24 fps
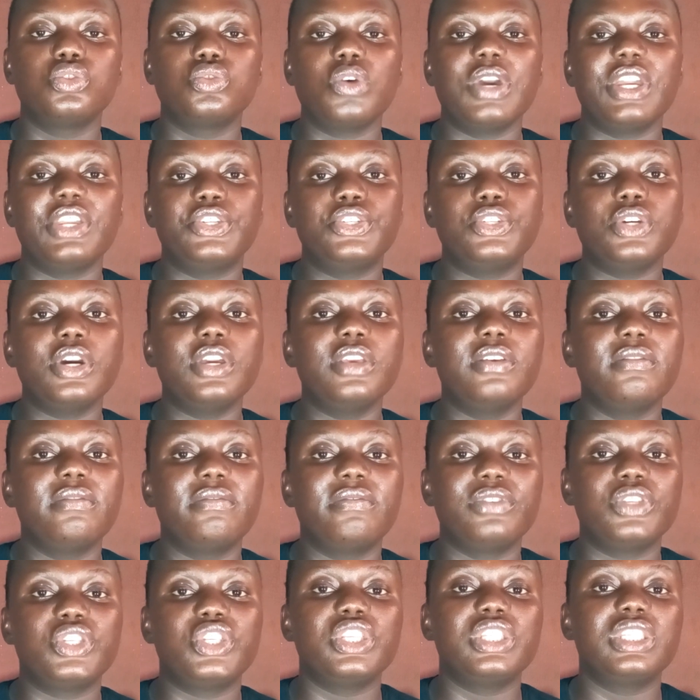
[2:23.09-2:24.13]
So ensure you
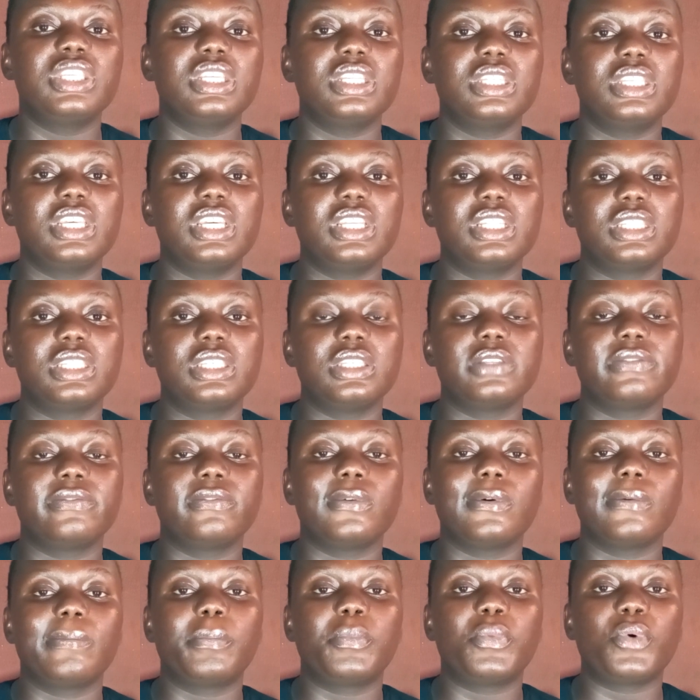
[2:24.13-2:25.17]
visit a dentist
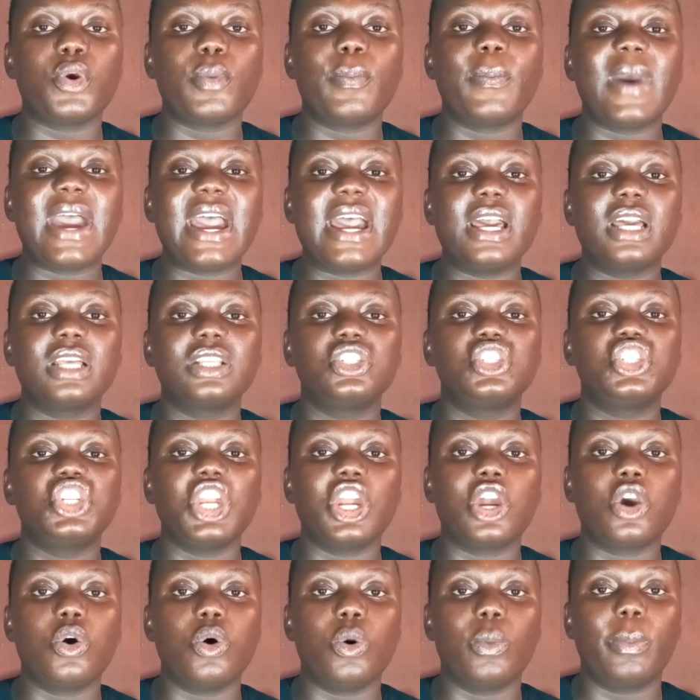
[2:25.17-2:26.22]
for proper
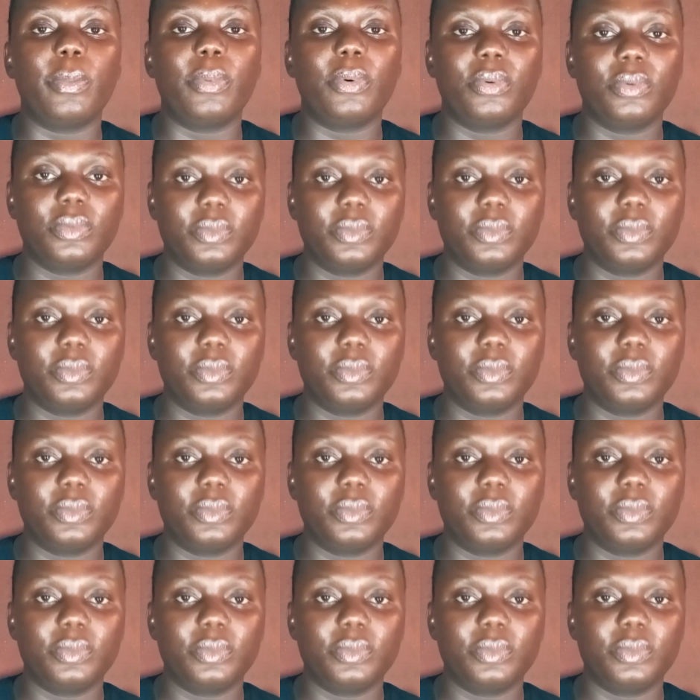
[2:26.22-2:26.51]
checkup.